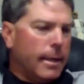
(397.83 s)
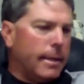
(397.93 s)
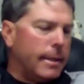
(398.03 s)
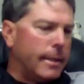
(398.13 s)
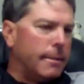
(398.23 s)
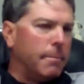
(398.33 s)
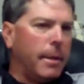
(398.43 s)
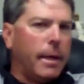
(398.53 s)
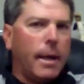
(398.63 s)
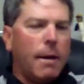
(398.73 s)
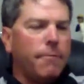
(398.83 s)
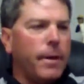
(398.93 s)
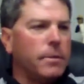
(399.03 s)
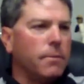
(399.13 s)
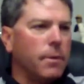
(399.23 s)
And then
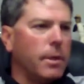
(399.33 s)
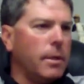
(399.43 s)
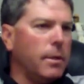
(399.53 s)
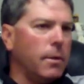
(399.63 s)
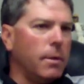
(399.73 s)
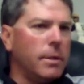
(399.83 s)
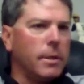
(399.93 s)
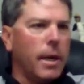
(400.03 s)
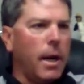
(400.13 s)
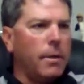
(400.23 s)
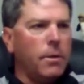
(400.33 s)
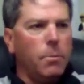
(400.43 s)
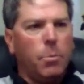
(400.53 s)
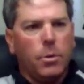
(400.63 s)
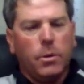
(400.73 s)
offensively, he's a guy that
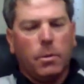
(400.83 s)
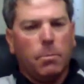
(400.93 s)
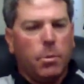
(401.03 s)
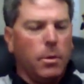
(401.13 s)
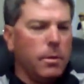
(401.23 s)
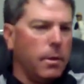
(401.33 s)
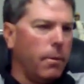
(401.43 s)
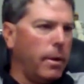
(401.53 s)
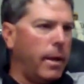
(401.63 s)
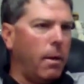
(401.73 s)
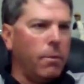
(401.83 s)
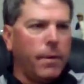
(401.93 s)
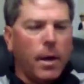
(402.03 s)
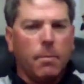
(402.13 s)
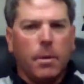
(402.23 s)
you can put. Right now, we've
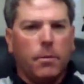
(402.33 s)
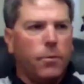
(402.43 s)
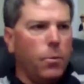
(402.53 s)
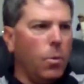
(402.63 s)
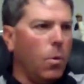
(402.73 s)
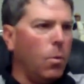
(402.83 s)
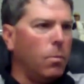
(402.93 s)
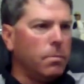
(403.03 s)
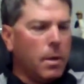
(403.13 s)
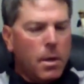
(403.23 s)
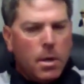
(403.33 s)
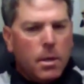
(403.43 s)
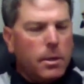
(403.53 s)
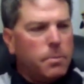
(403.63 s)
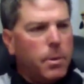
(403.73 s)
got him in the 2-hole.
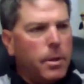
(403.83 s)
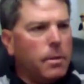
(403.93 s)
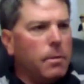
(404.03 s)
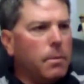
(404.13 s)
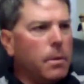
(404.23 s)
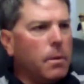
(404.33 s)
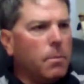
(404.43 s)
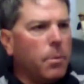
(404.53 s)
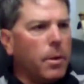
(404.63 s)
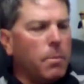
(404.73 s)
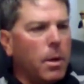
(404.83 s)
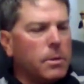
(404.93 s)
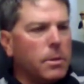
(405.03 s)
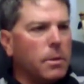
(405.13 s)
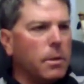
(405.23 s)
He's been, pretty
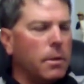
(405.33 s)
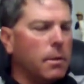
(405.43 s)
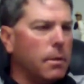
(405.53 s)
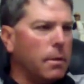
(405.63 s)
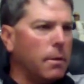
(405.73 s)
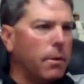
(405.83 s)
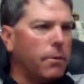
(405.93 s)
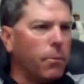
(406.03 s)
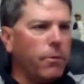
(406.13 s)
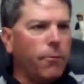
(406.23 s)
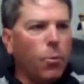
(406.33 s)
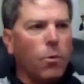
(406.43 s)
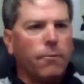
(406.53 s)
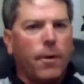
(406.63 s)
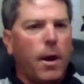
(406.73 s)
much in the 3,
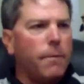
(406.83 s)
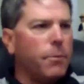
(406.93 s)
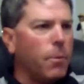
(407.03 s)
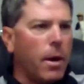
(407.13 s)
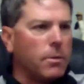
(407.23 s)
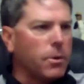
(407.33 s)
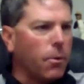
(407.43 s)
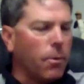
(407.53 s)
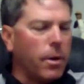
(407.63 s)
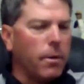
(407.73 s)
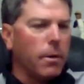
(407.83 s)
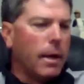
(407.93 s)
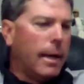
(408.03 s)
4, or 5 throughout his career.